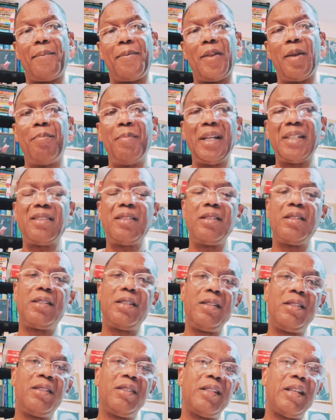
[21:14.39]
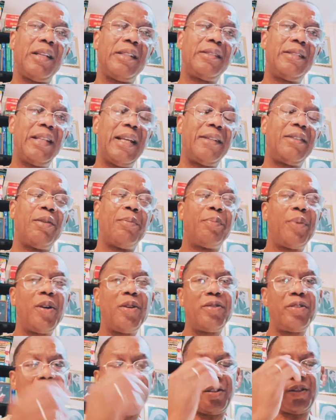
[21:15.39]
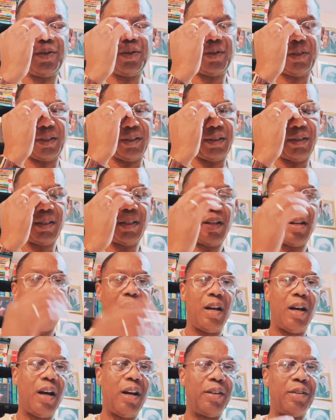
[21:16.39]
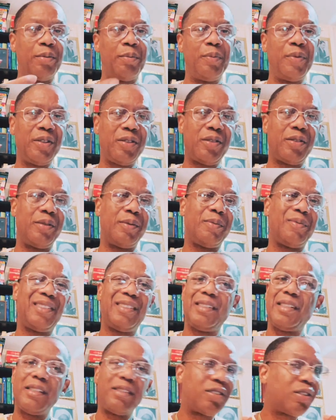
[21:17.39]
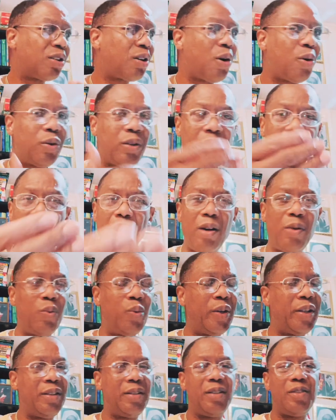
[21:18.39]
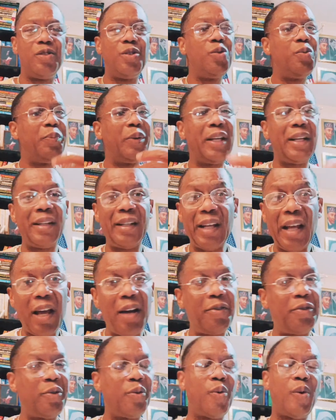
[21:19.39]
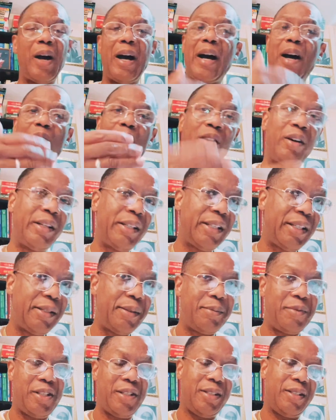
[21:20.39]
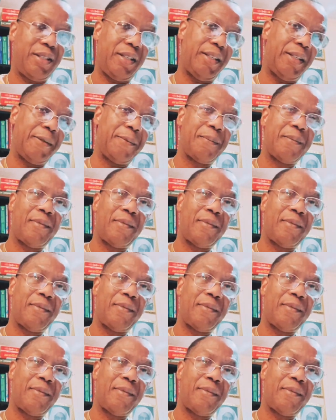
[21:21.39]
The message teaches us that the persecution of the Muslims just go along with you being an FOI or an MGT.